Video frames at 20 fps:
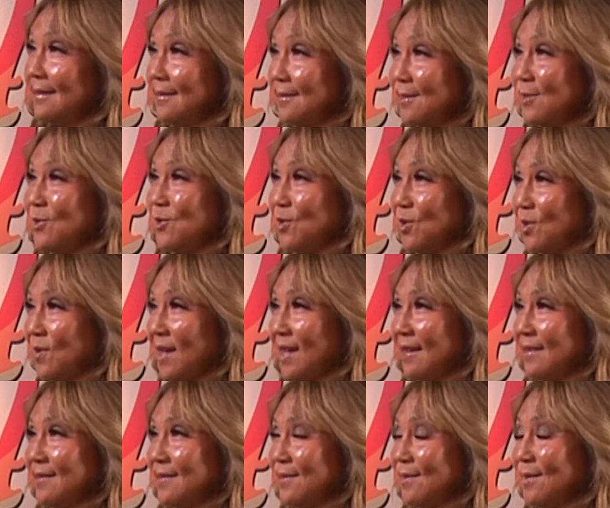is the true
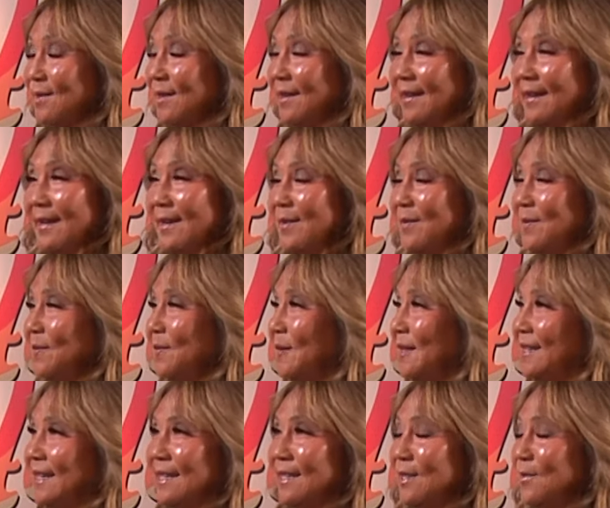answer
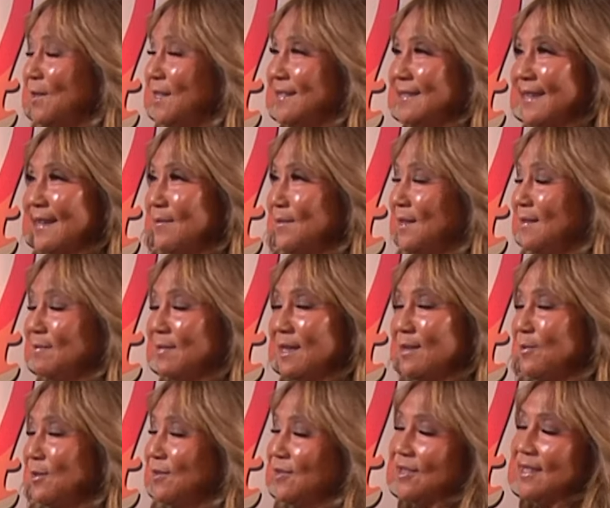but anyways, mm-hmm. I mean,
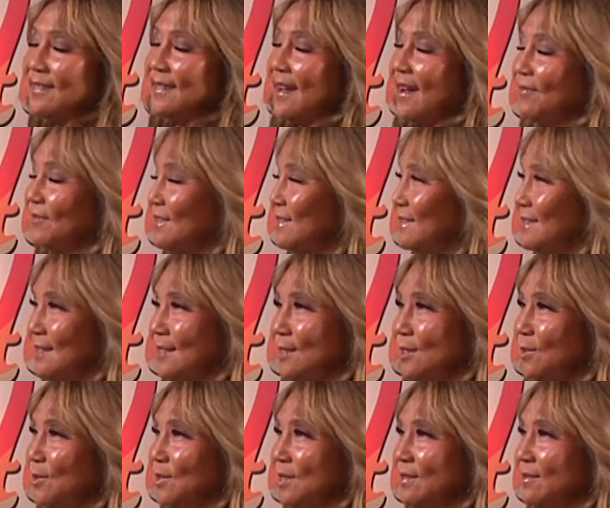people just have to see
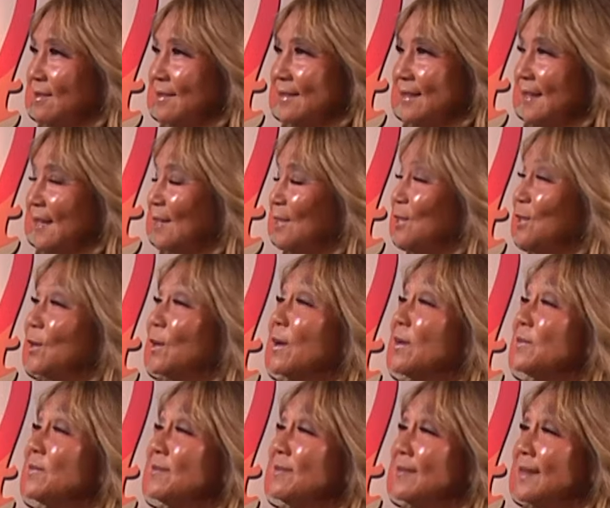you. You're you're
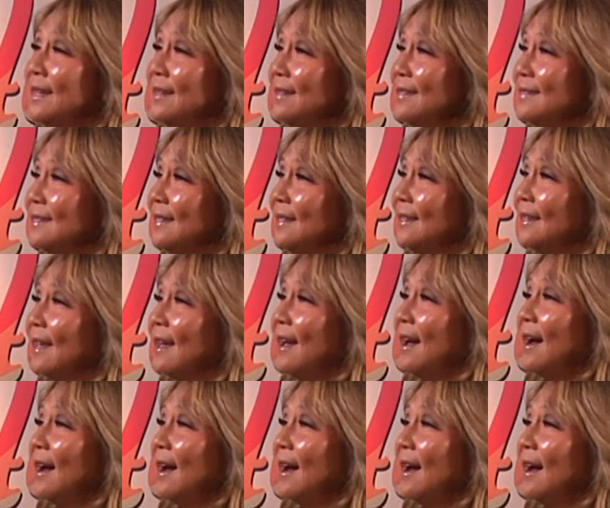mm-hmm. amazing.